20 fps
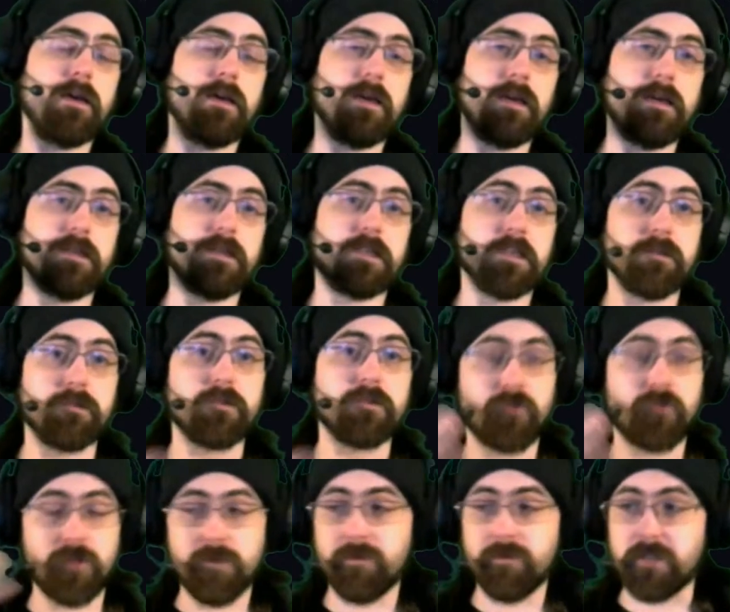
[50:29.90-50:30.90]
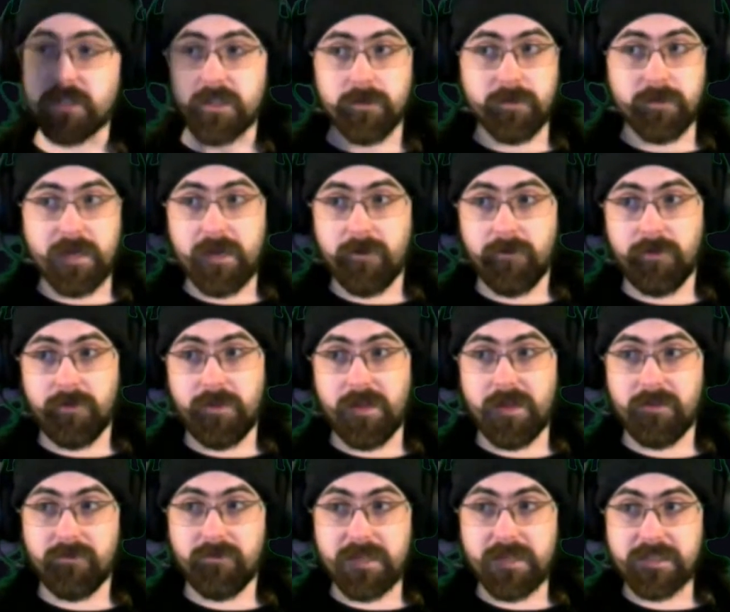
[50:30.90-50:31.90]
in terms of treatments coming out,
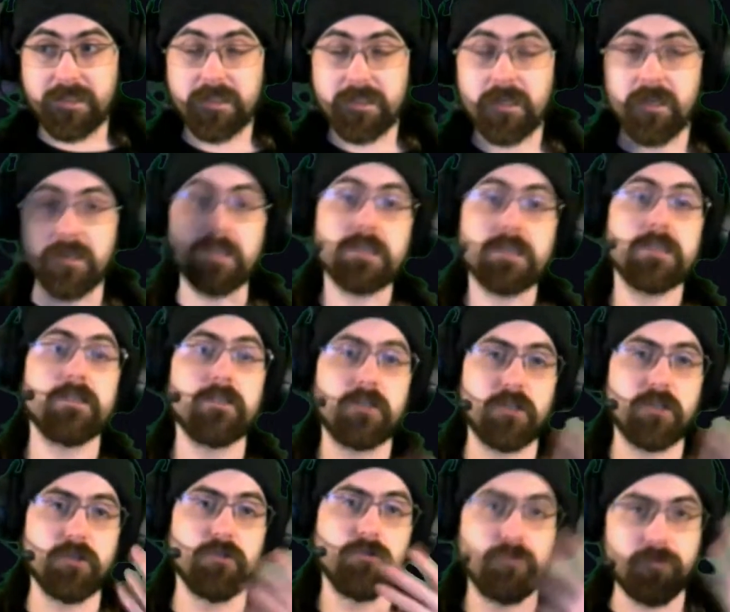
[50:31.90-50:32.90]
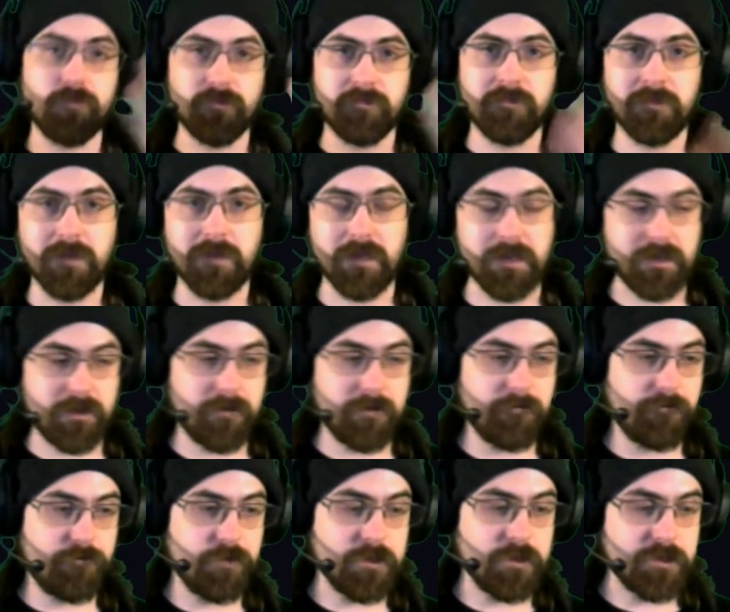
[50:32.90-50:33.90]
they're starting to like
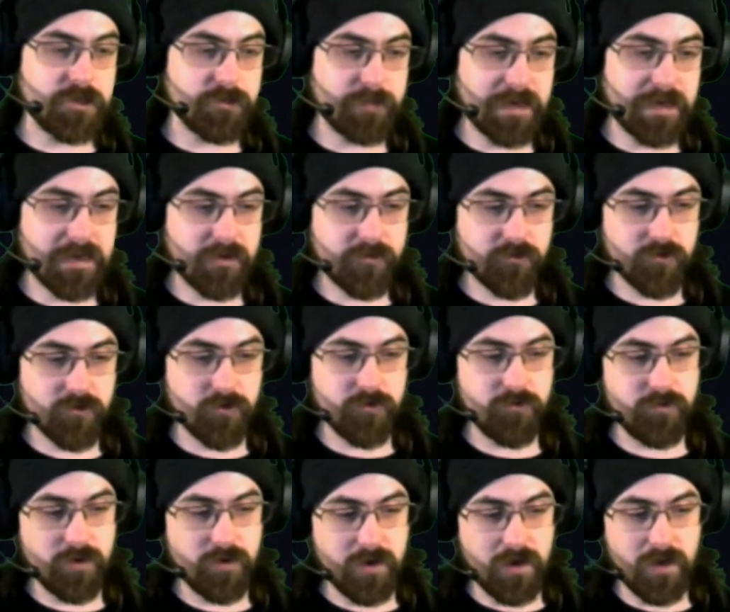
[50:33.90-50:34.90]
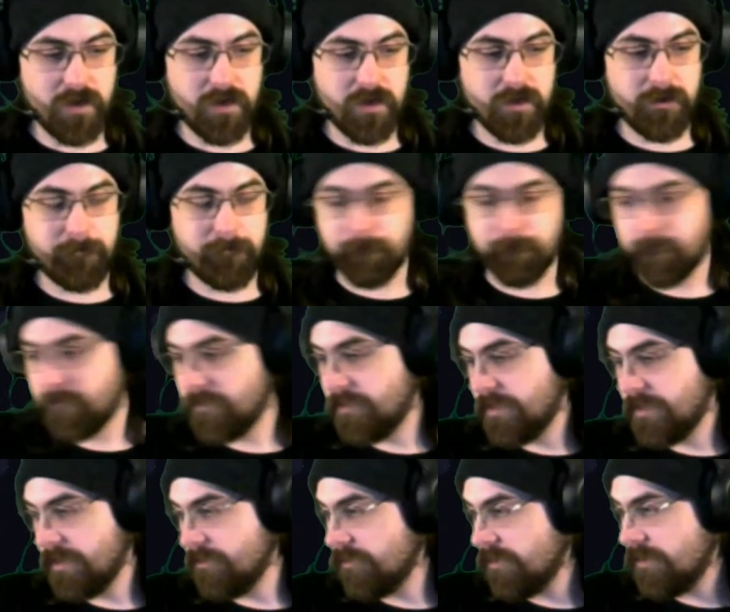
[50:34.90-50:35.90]
filter back through.
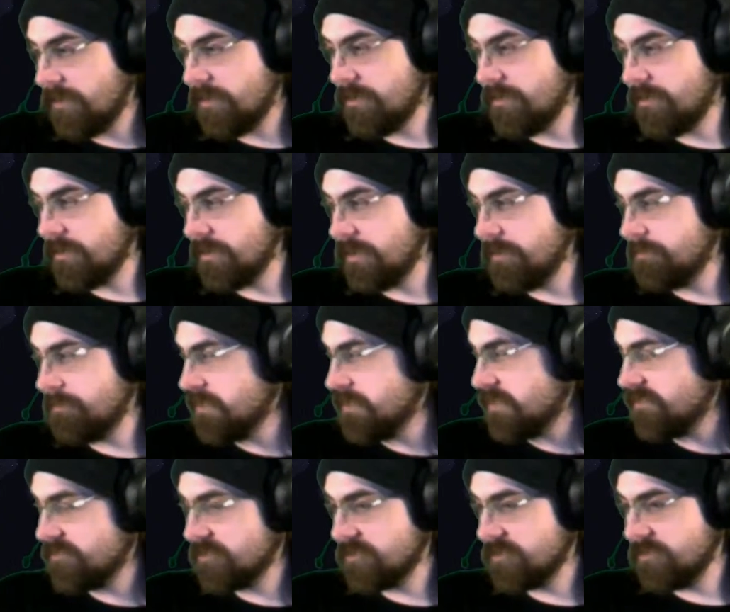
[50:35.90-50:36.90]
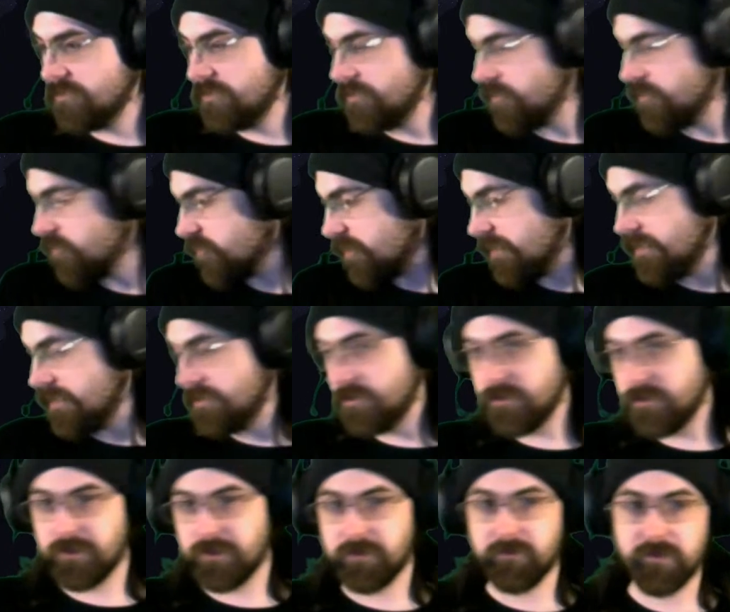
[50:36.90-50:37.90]
There are a bunch of
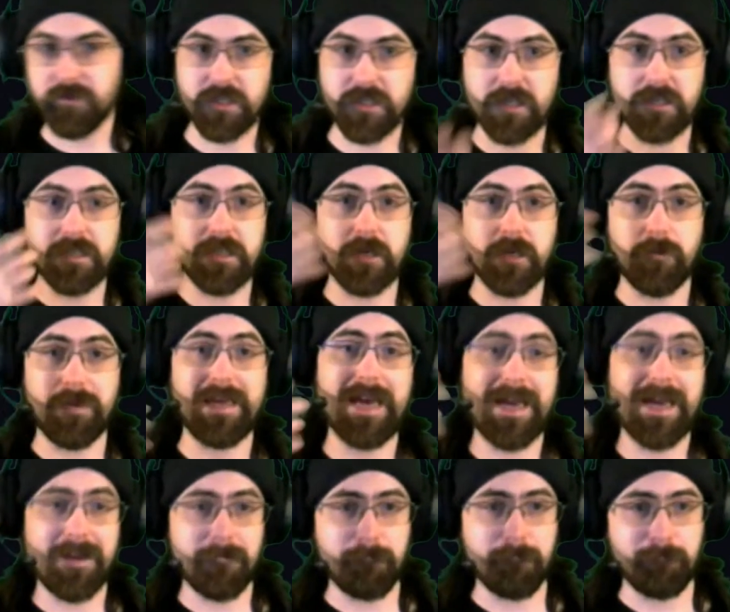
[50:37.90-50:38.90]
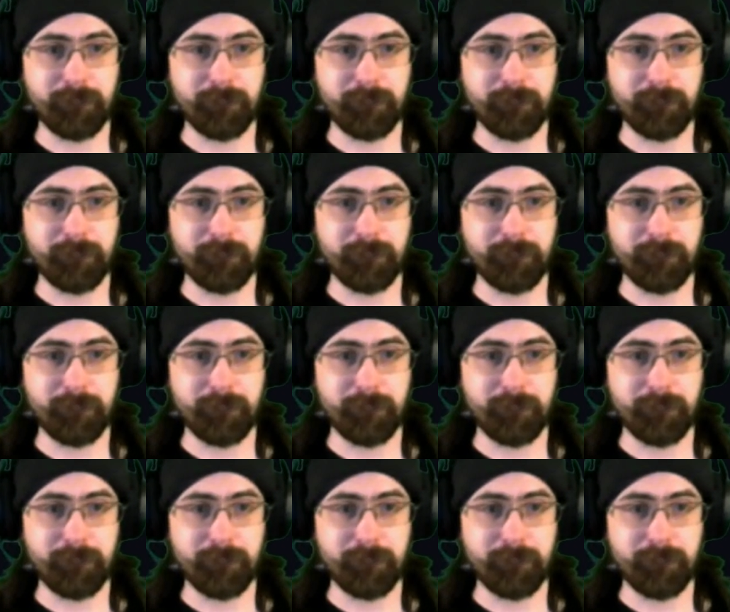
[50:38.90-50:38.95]
trials starting up again,